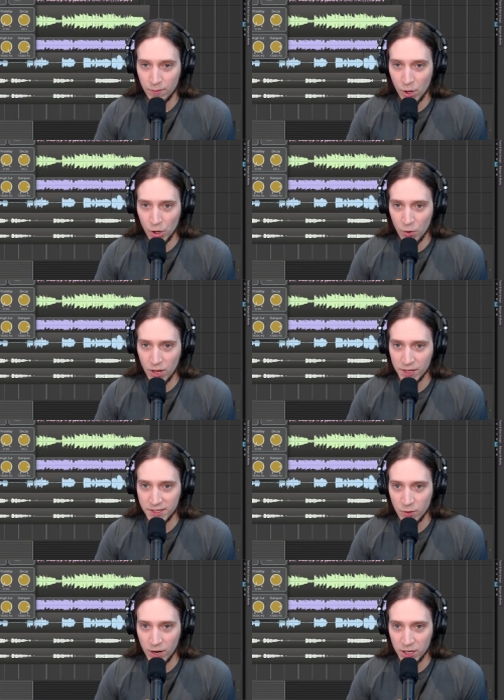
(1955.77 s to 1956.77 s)
mono,
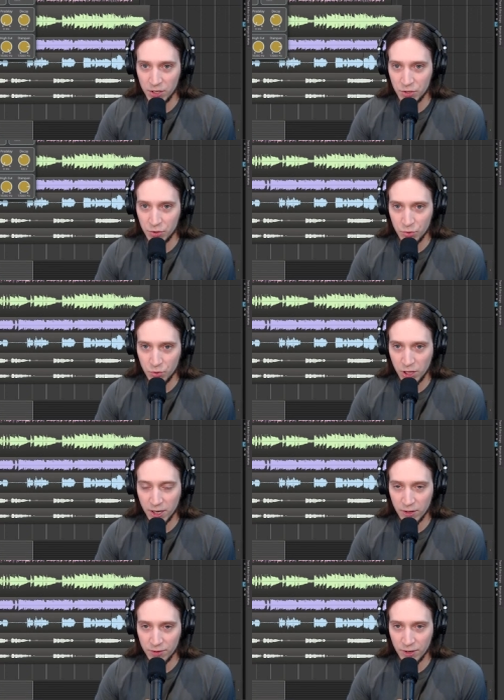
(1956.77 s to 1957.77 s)
so I need to
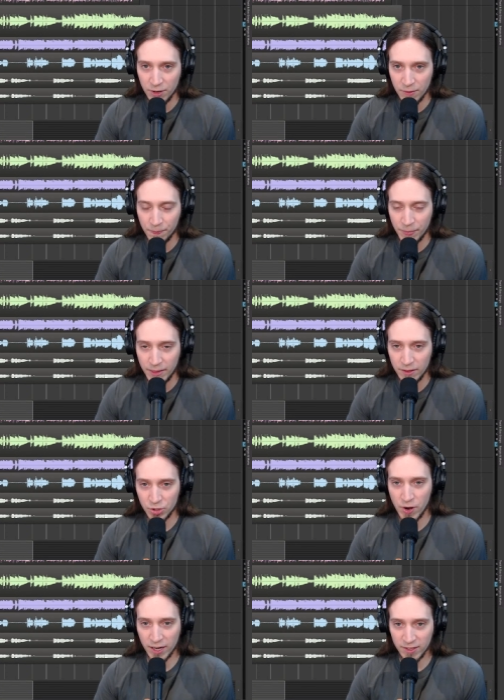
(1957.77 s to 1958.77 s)
click on the
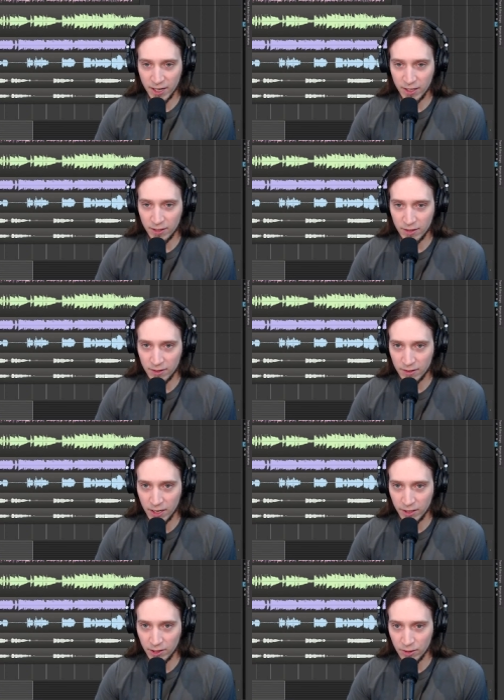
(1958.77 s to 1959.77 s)
track ti
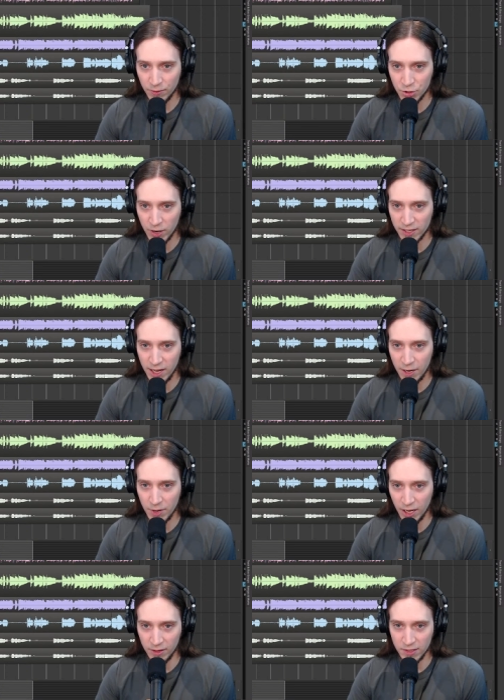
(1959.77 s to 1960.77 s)
title, track
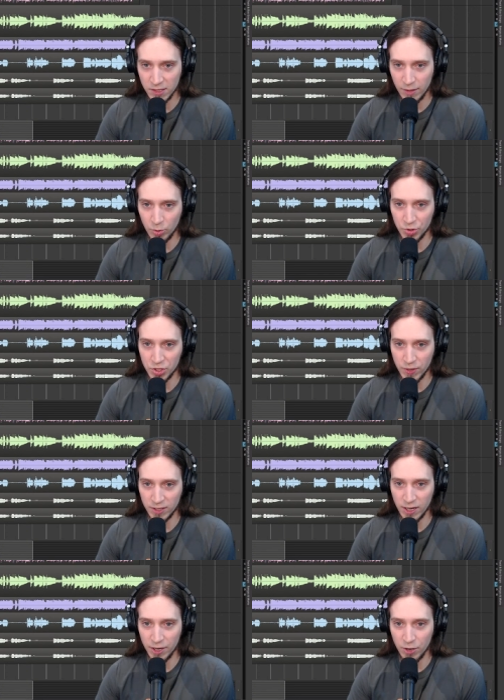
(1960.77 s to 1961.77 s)
name, and disable
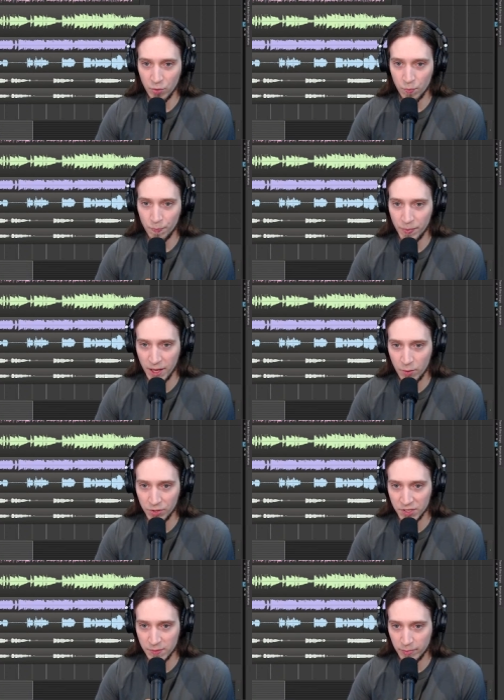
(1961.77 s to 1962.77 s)
strict I O. Now
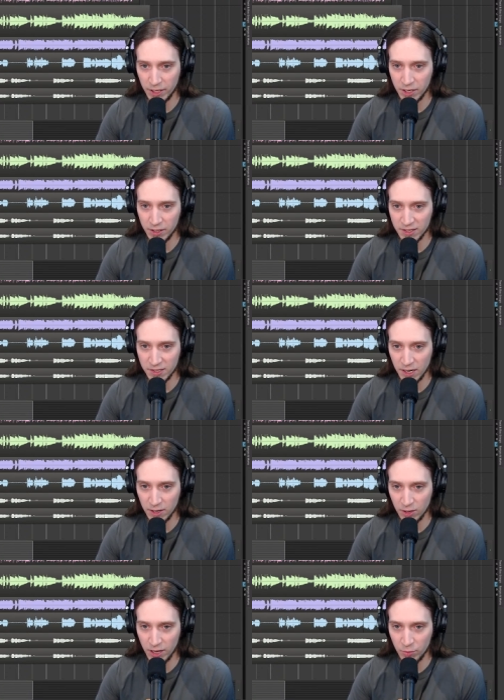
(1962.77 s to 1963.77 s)
it's splitting the
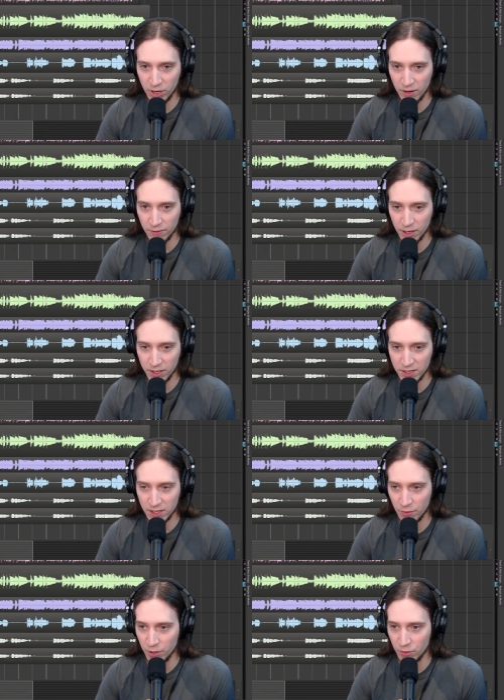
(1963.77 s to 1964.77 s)
signal, and we have nice
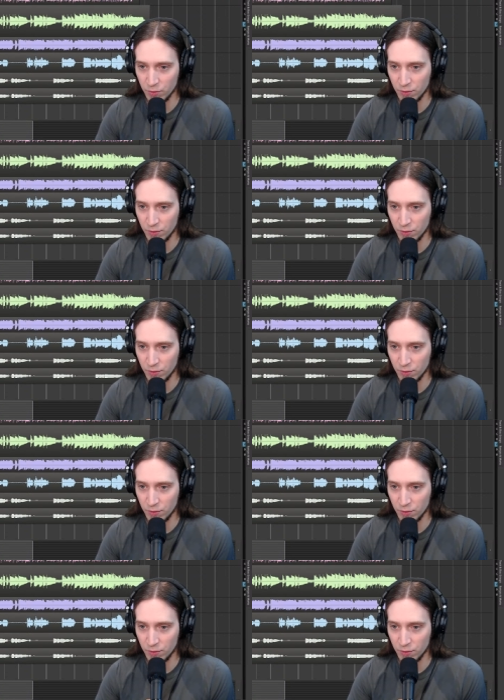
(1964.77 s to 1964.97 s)
stereo.